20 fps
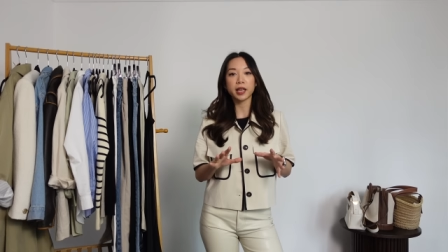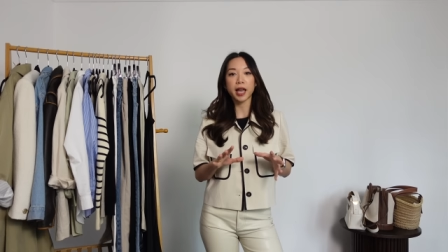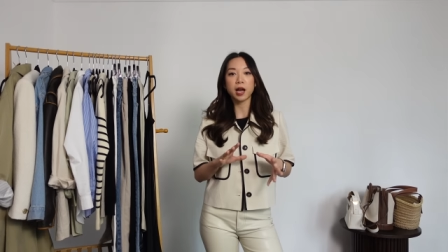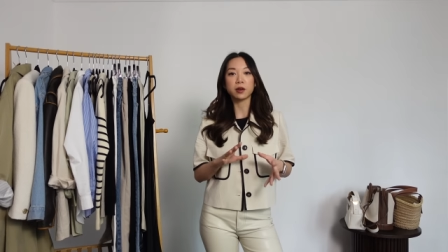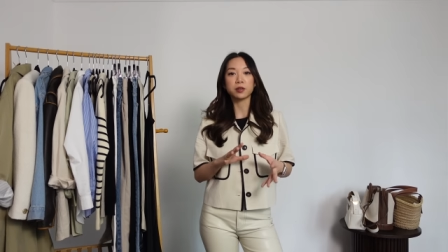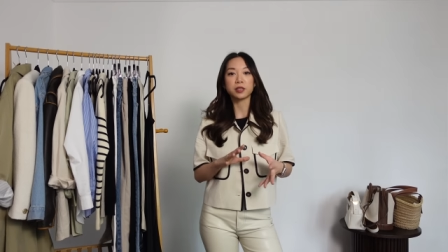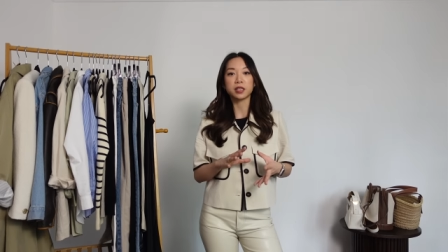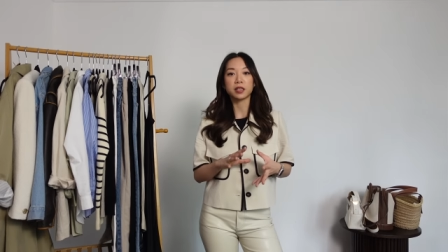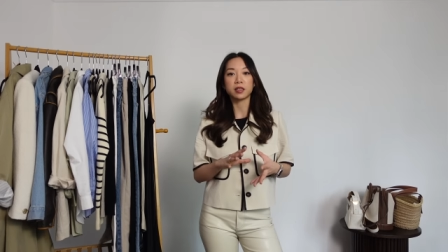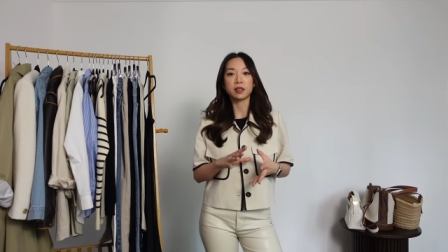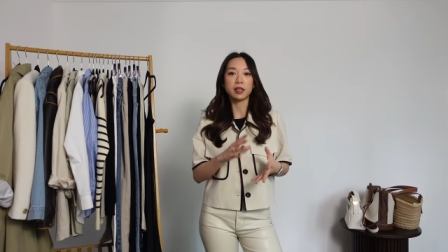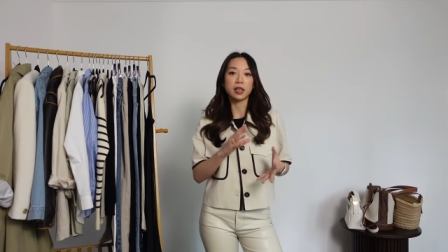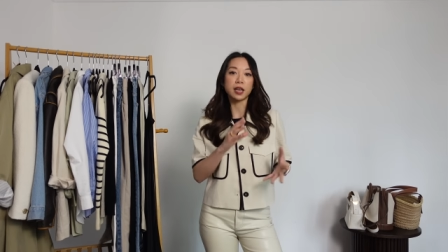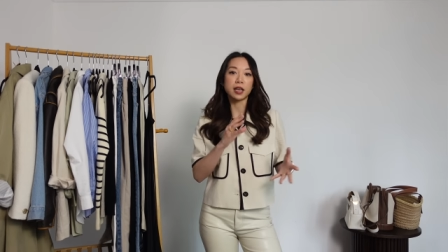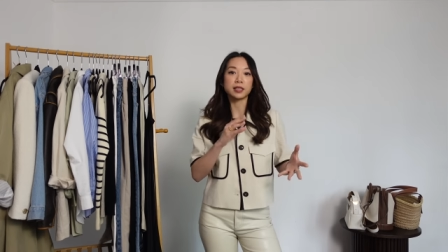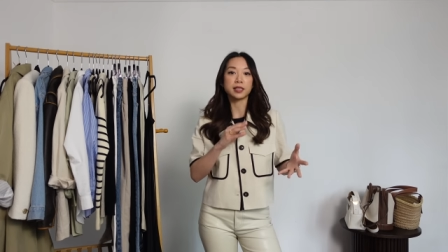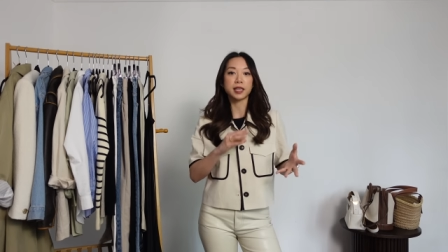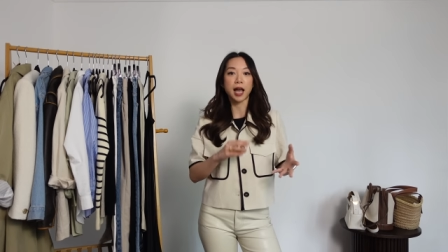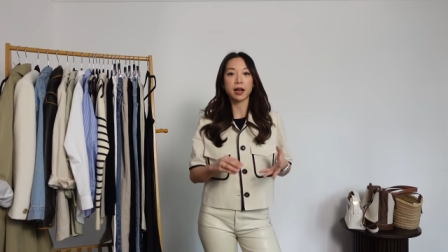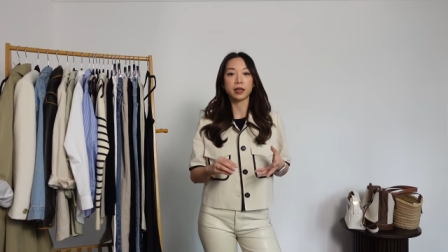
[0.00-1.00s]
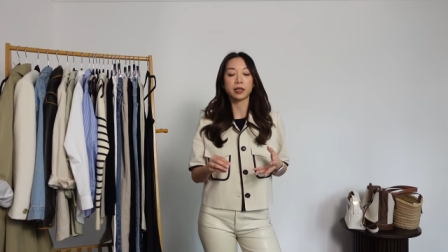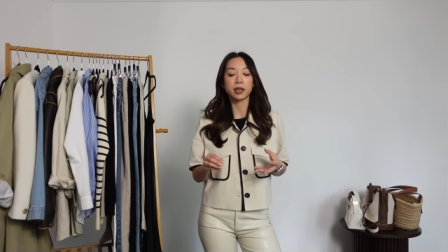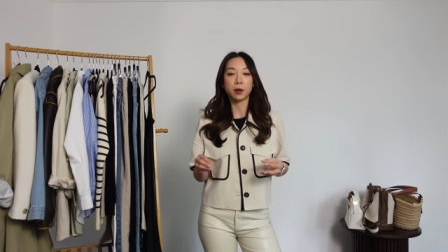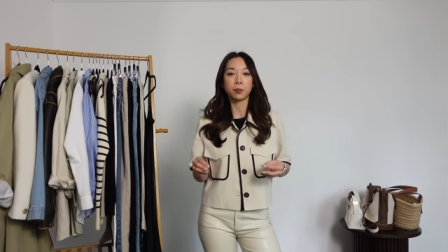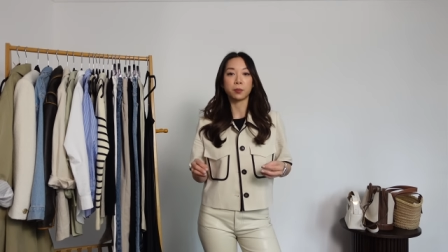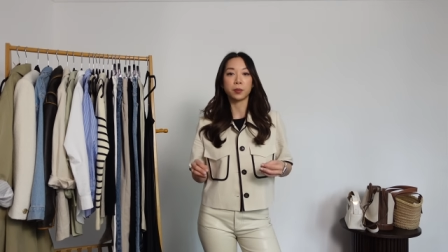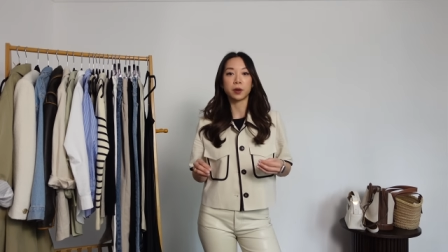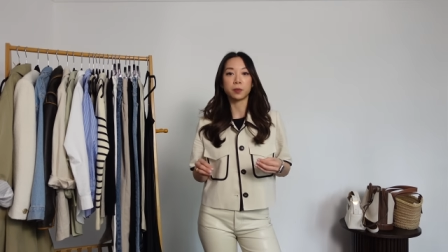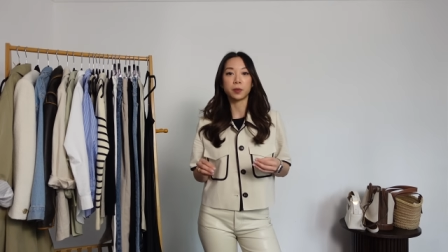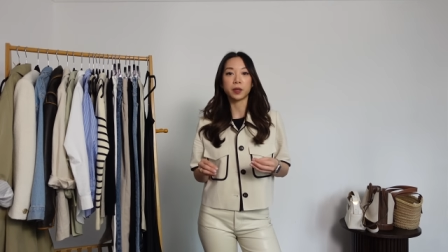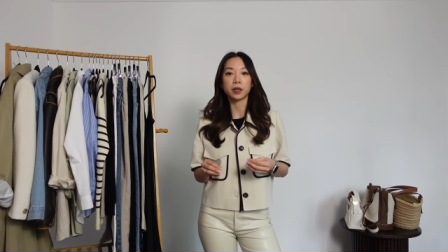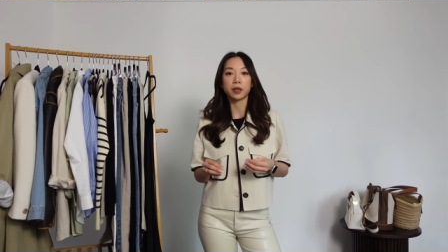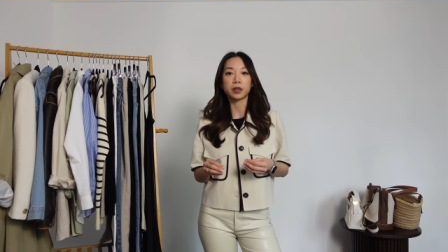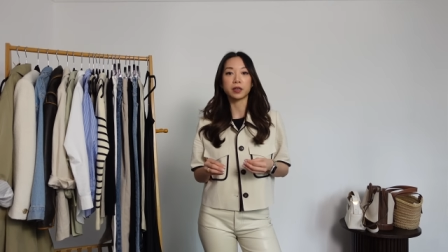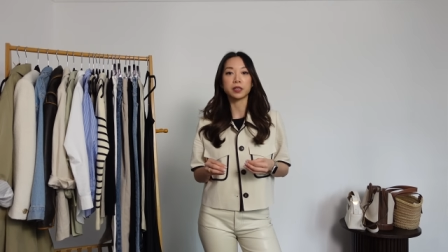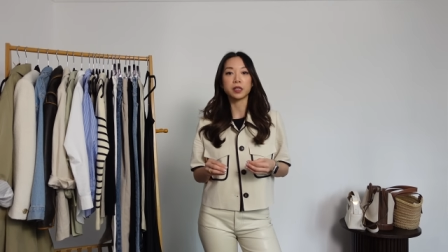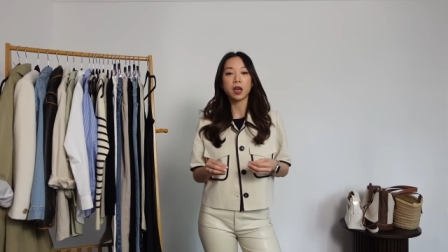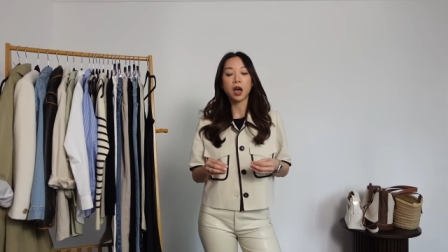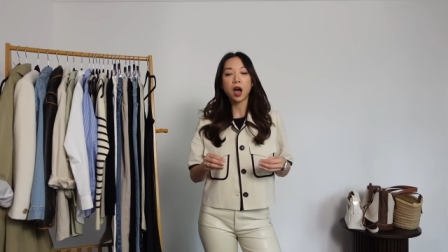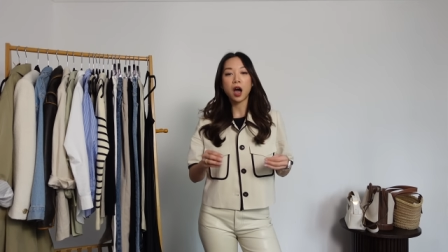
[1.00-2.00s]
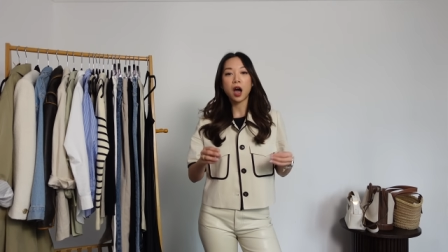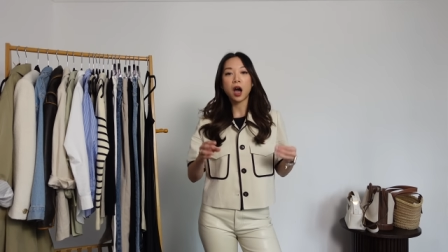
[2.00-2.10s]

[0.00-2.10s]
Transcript: counted the exact number number because